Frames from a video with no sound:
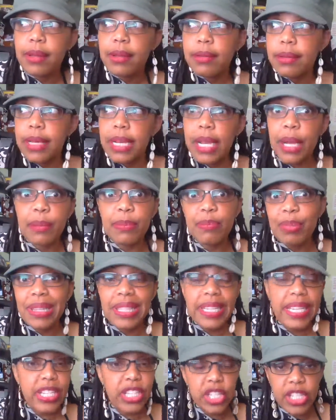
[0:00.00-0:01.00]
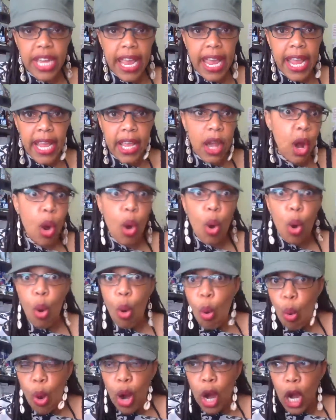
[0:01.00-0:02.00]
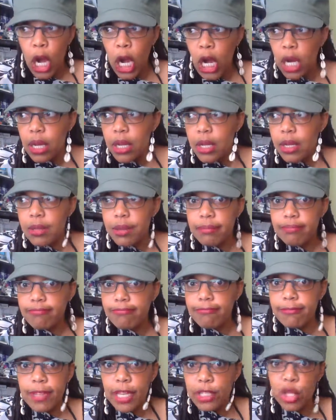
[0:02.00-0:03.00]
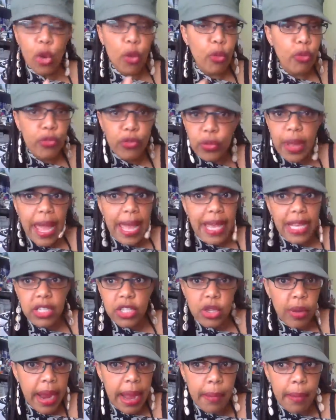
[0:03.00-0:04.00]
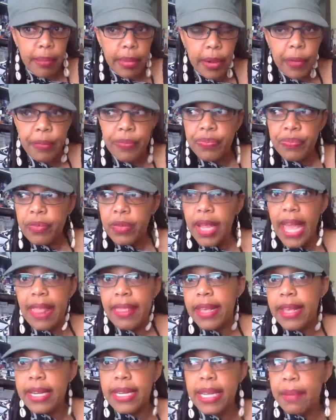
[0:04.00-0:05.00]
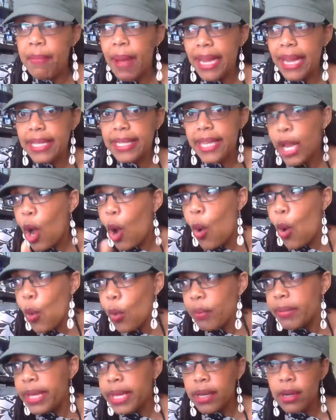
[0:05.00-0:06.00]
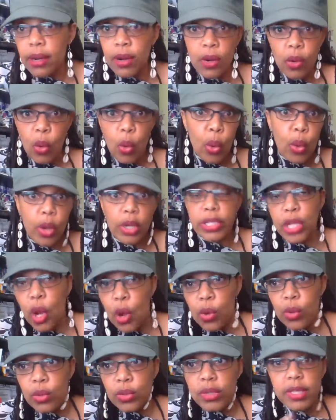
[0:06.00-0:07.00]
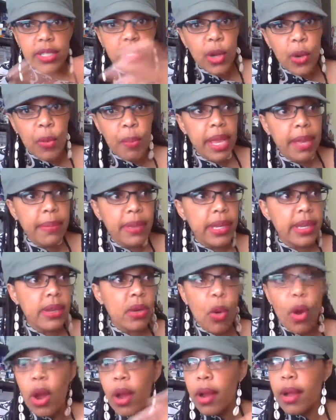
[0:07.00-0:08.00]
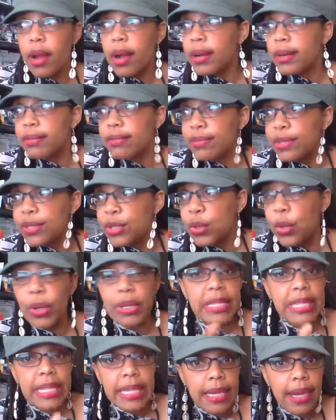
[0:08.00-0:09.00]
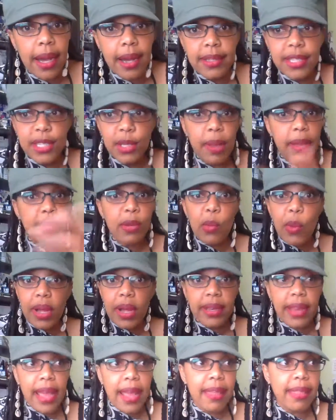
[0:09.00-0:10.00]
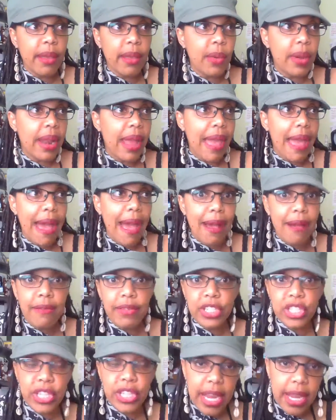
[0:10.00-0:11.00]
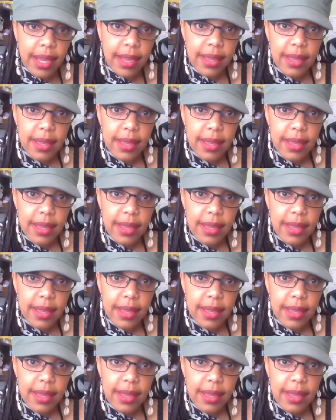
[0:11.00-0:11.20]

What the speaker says: the complete shake or the tofu egg scramble. And then it might say oatmeal or toast. So maybe, or a tortilla. So maybe one day they want to have a shake.